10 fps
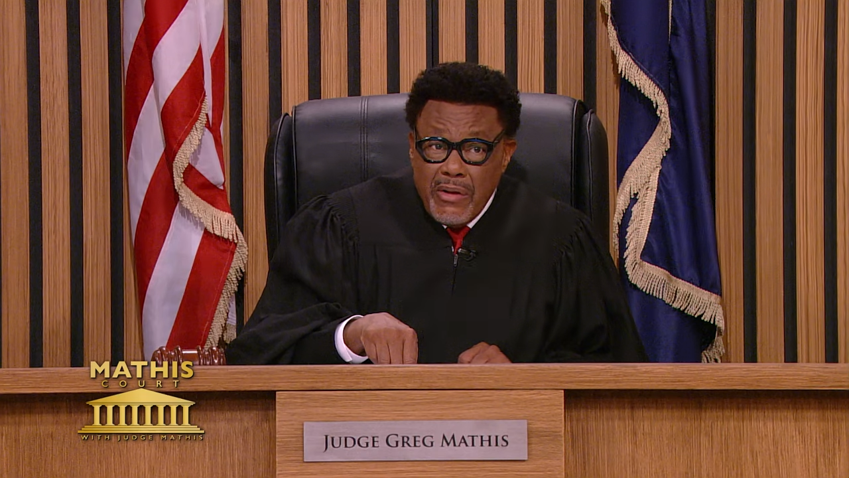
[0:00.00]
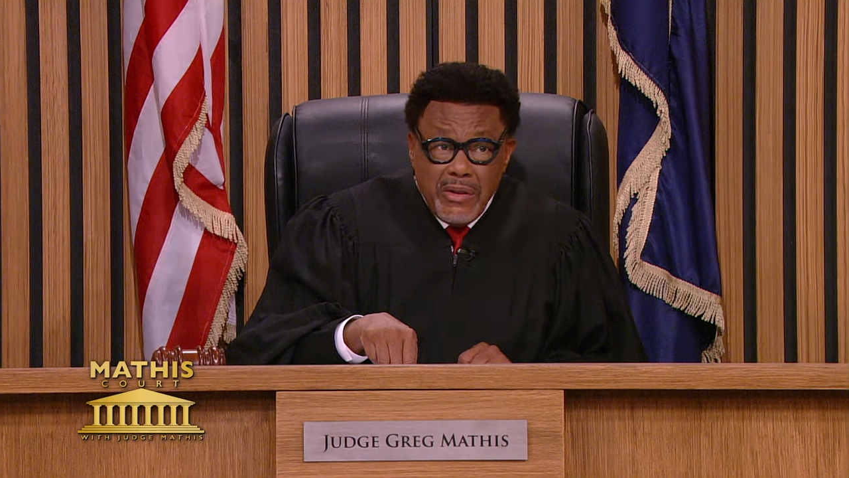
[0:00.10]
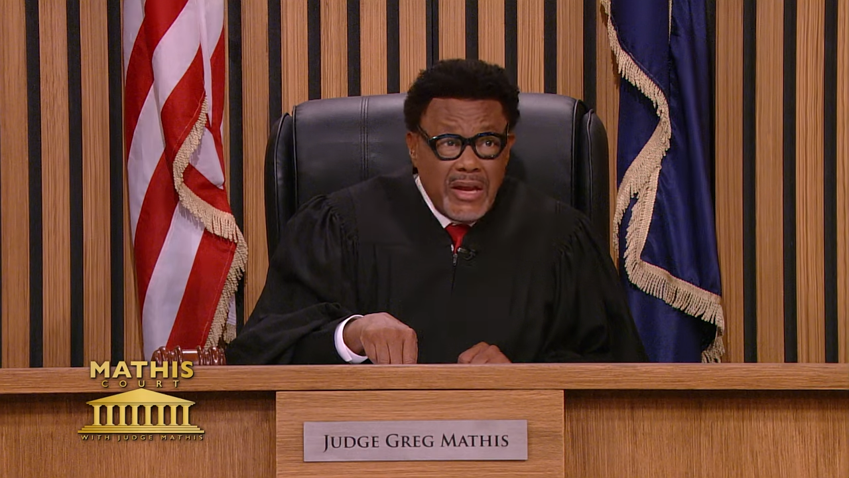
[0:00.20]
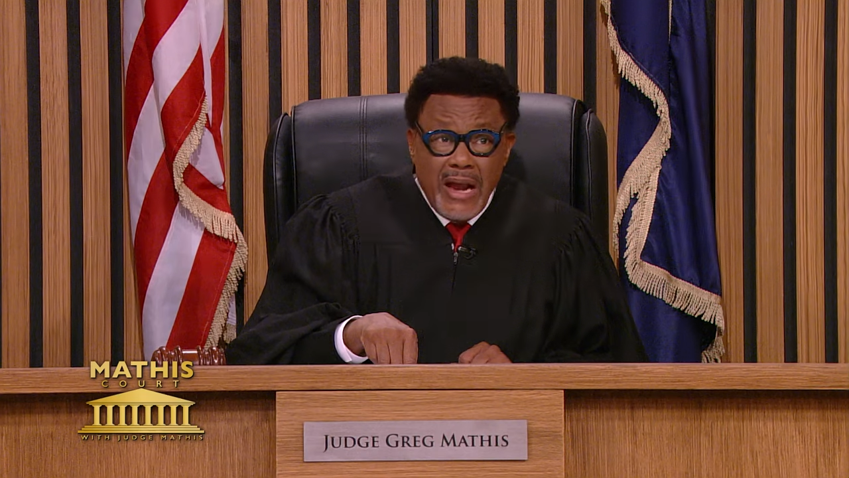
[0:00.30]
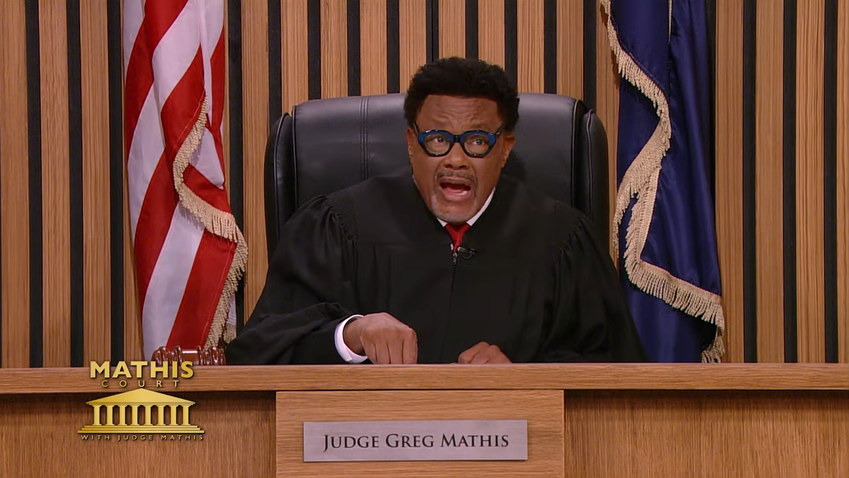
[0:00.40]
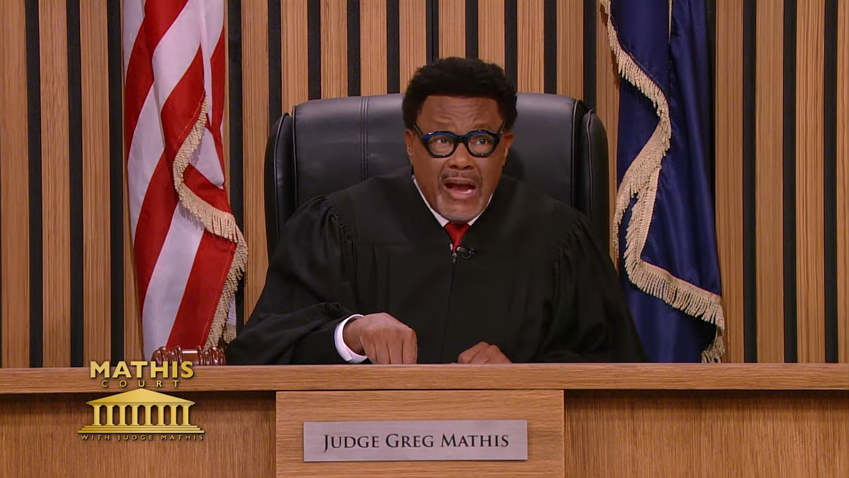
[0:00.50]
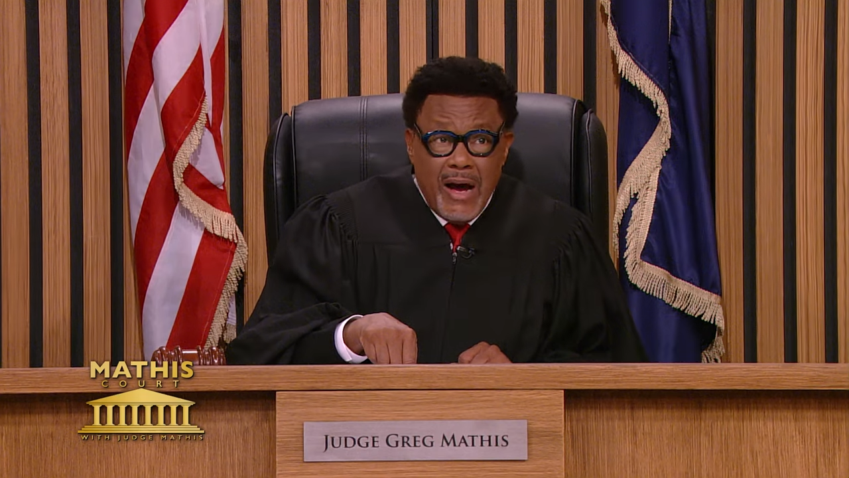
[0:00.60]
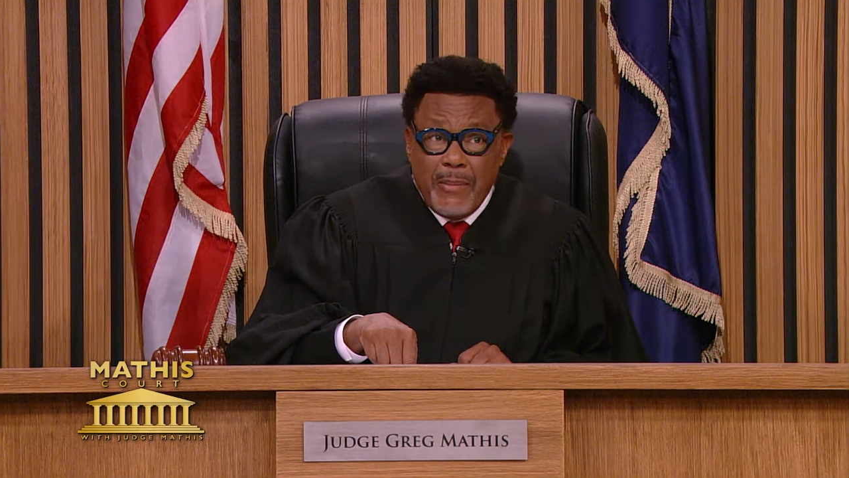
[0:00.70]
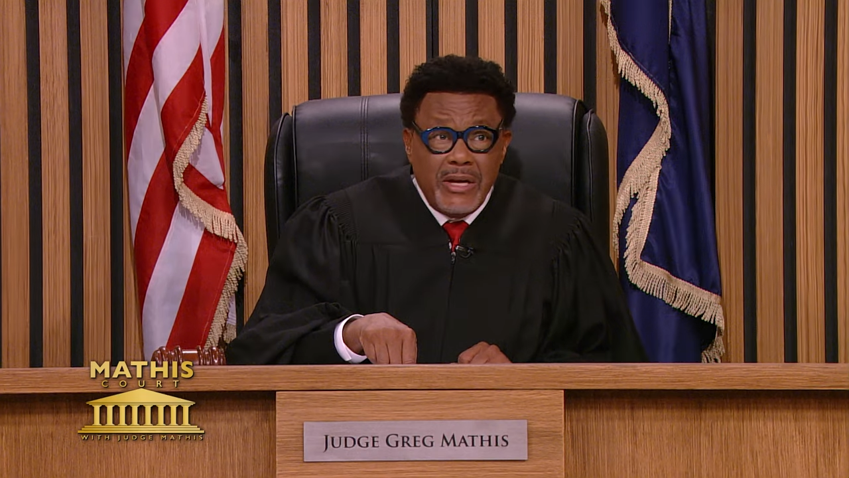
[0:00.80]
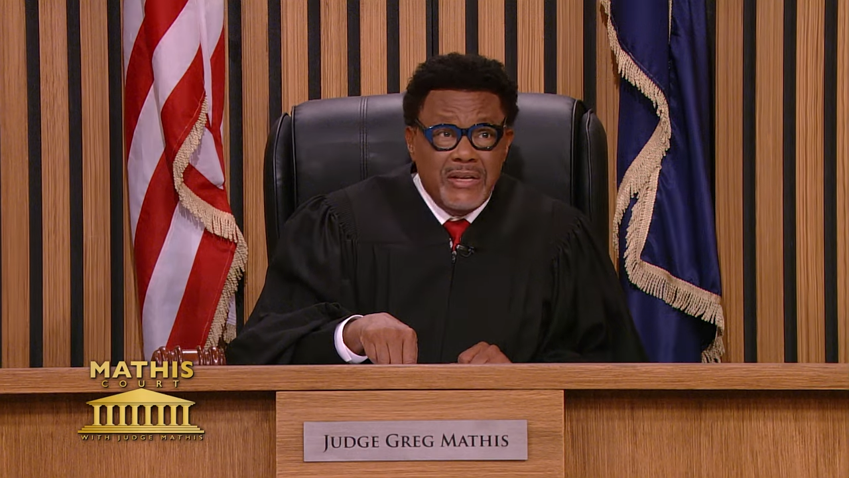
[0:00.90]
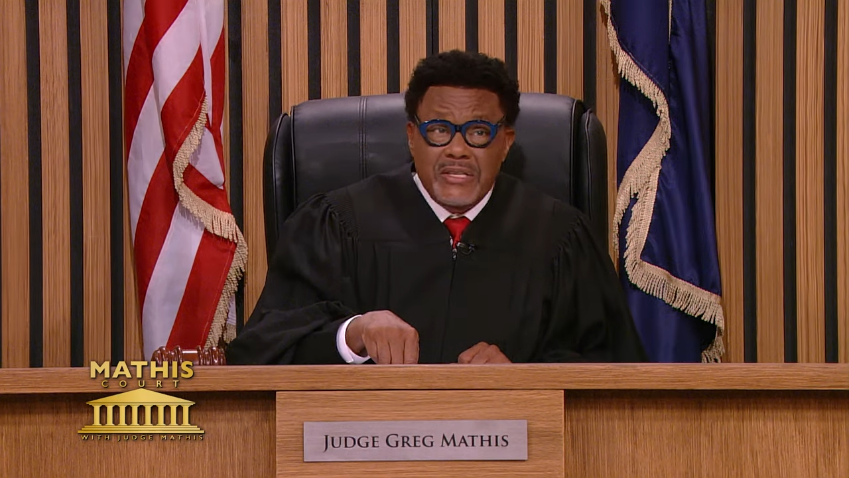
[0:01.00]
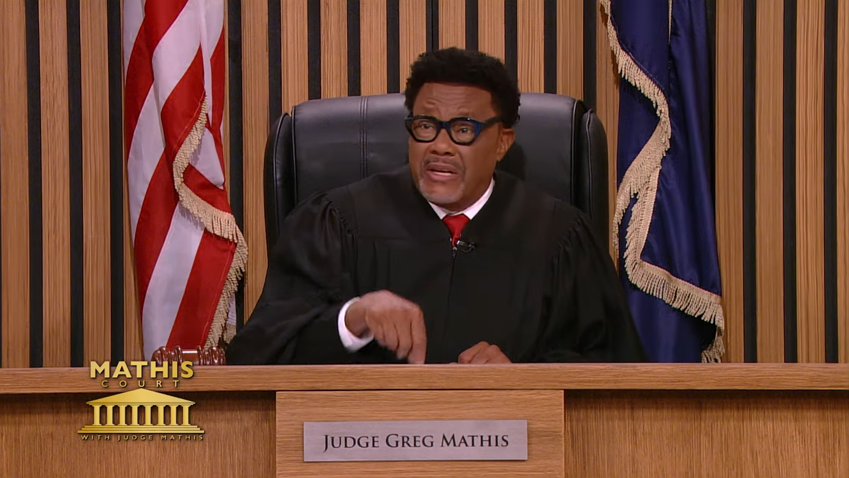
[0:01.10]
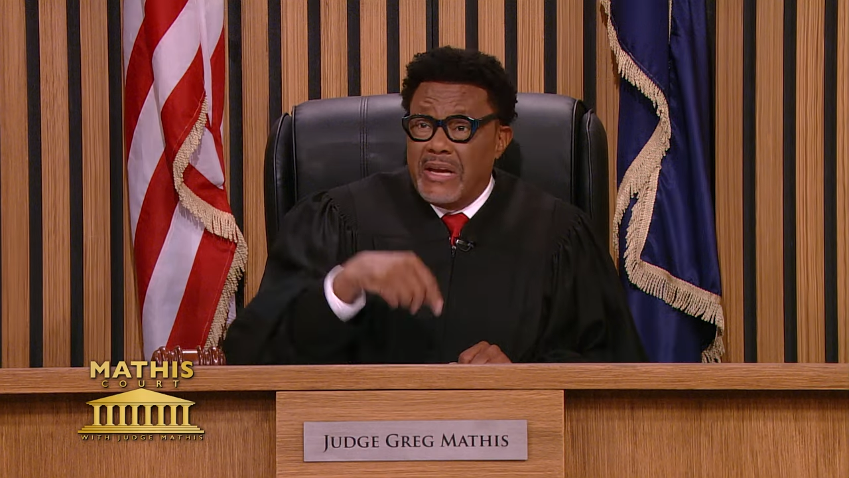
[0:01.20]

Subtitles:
They're not coming. It's a